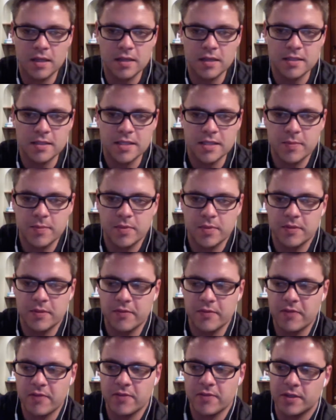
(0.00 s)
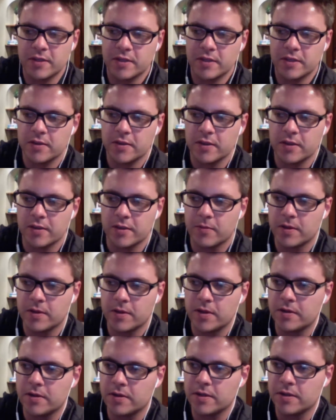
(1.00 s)
the sample of Heaven Hill that
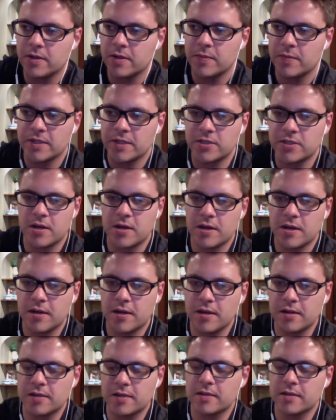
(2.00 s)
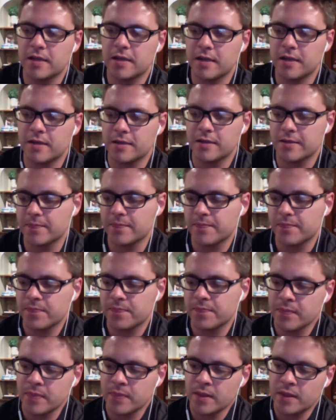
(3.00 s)
we're going to be trying
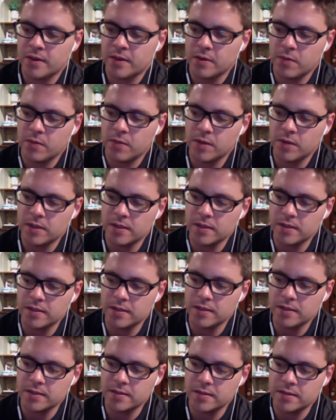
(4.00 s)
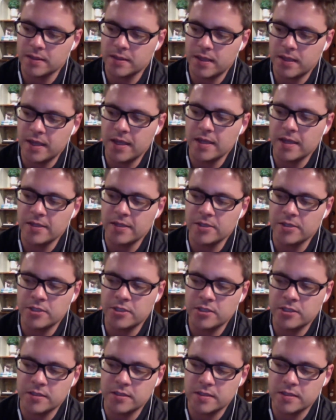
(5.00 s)
was
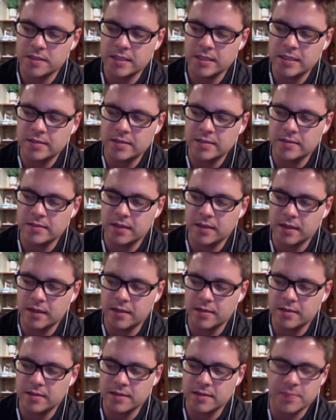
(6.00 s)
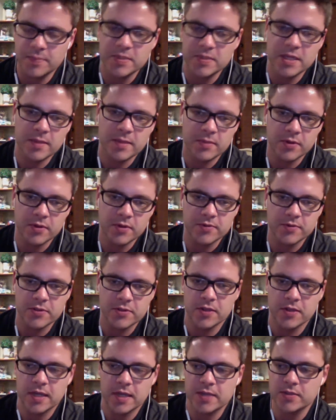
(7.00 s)
aged since September of
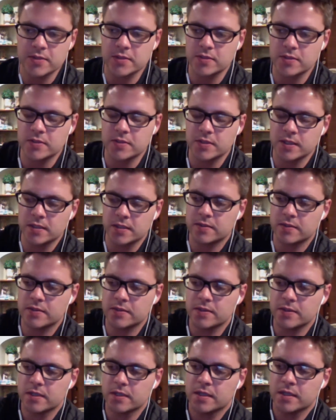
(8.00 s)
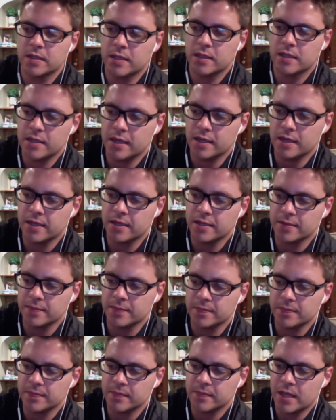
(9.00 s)
2006,
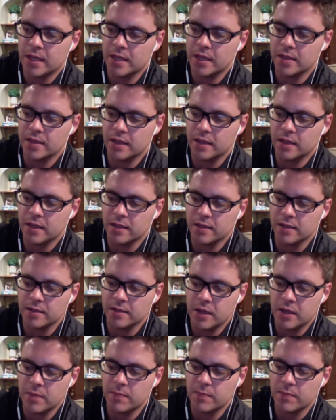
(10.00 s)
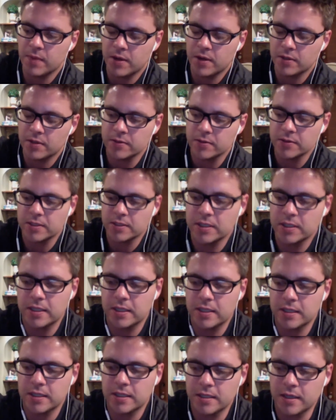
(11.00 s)
and then bottled
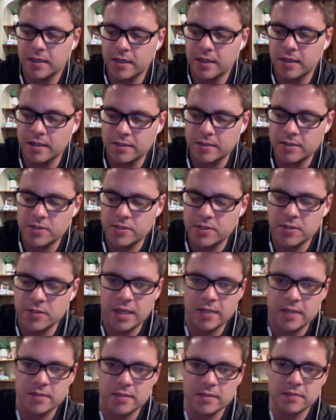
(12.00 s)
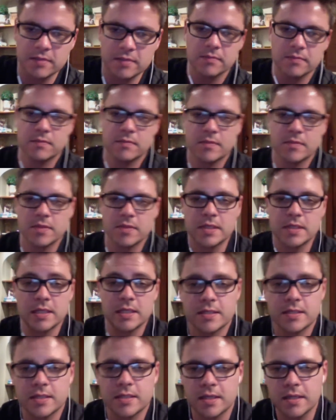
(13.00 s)
in
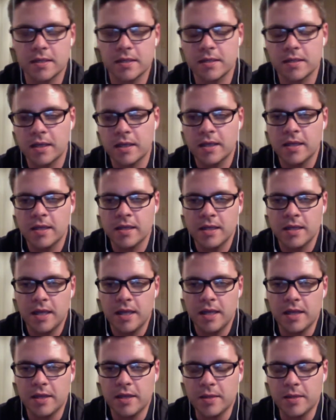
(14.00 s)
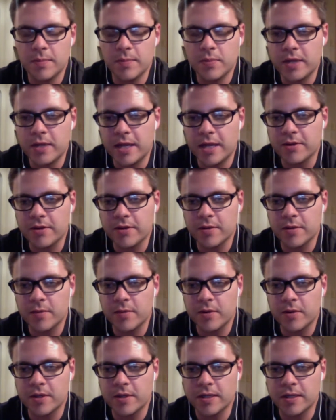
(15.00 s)
2016, and then put out on the
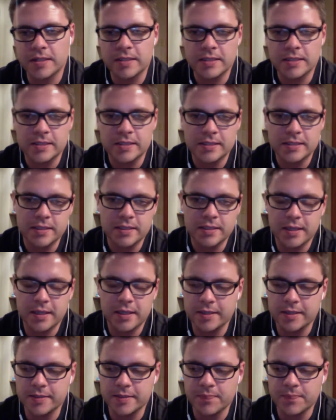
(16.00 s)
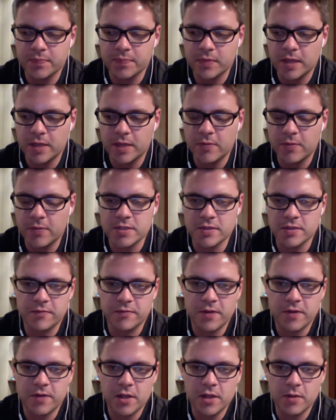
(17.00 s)
market. It was the
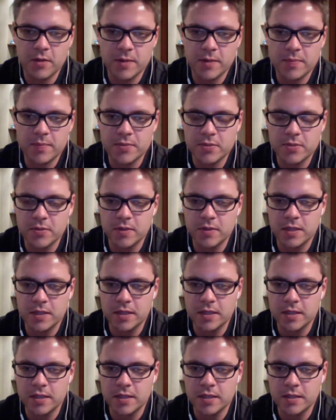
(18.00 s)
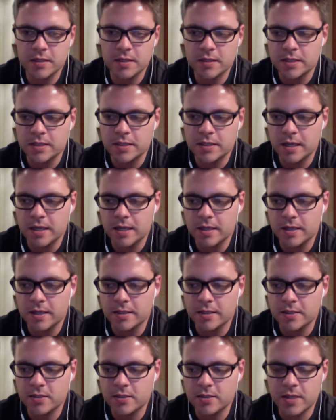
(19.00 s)
follow-up to the
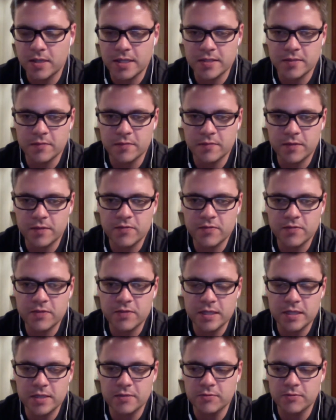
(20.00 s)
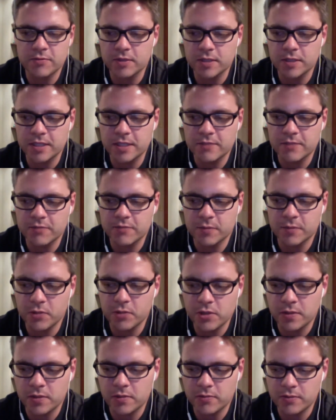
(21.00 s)
2015 release from
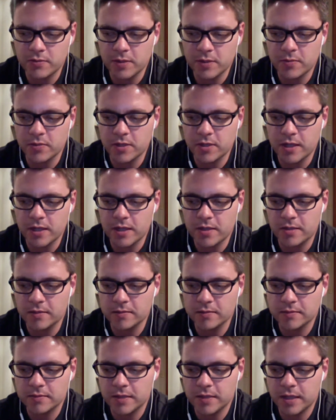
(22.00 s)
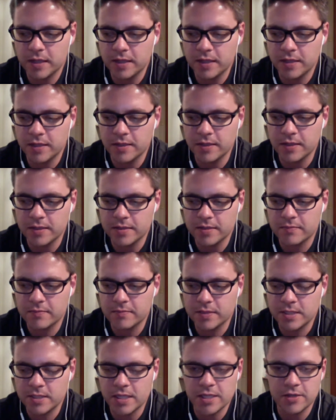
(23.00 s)
Rebel Yell, this
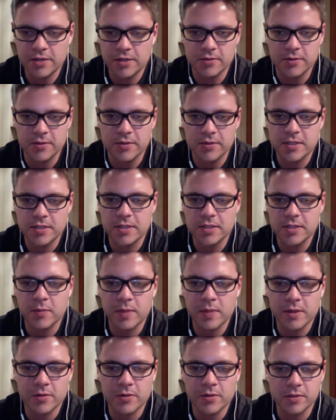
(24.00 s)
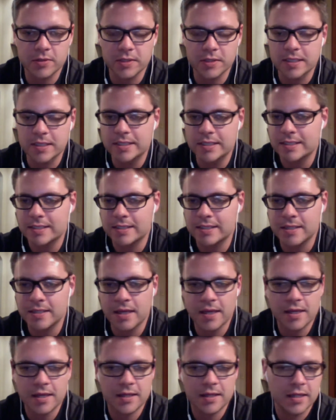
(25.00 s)
10-year-old single barrel release. It's
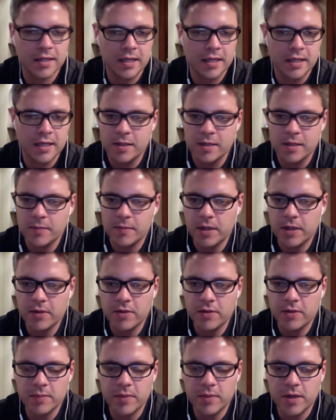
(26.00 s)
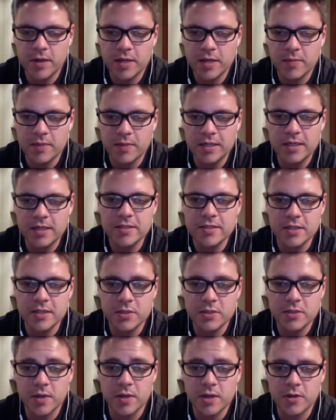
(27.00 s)
not bottled in bond, but it is
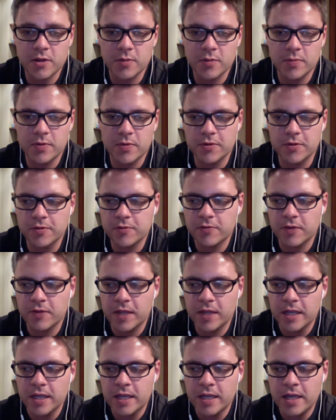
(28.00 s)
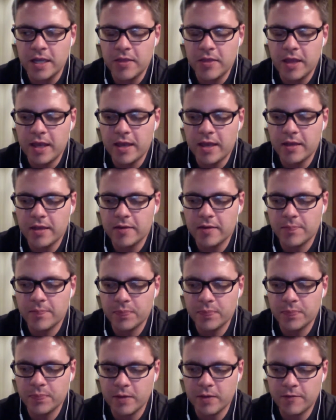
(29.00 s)
also 100 proof. That
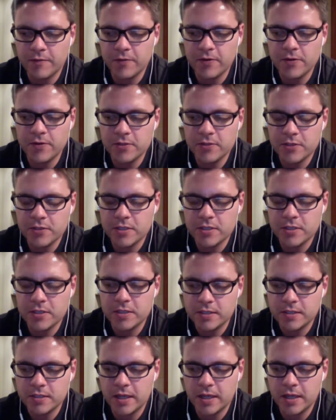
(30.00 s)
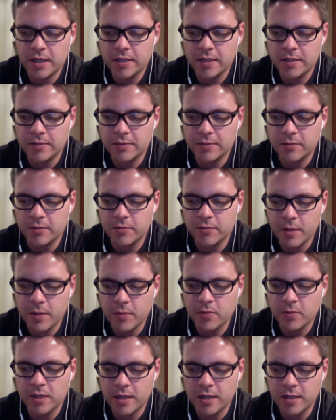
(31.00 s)
first
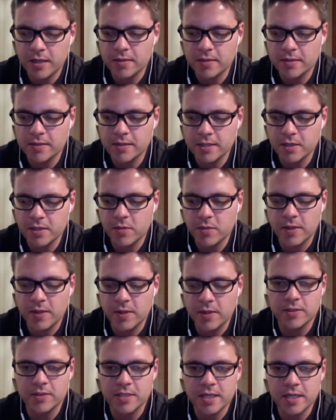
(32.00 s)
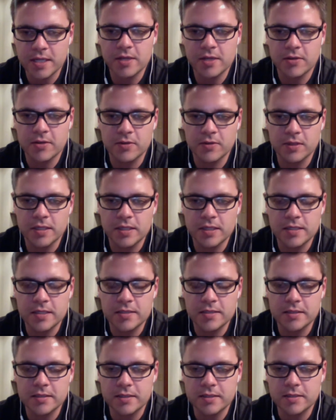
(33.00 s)
Rebel Yell single barrel 10-year
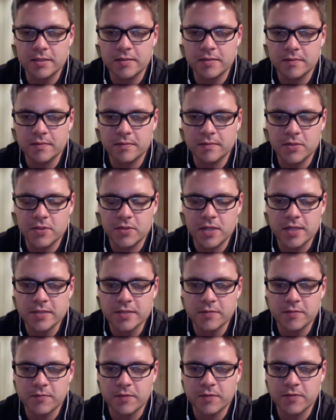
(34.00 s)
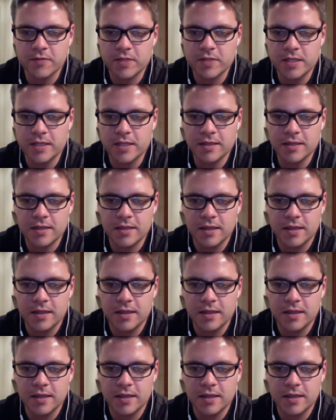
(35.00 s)
release in 2015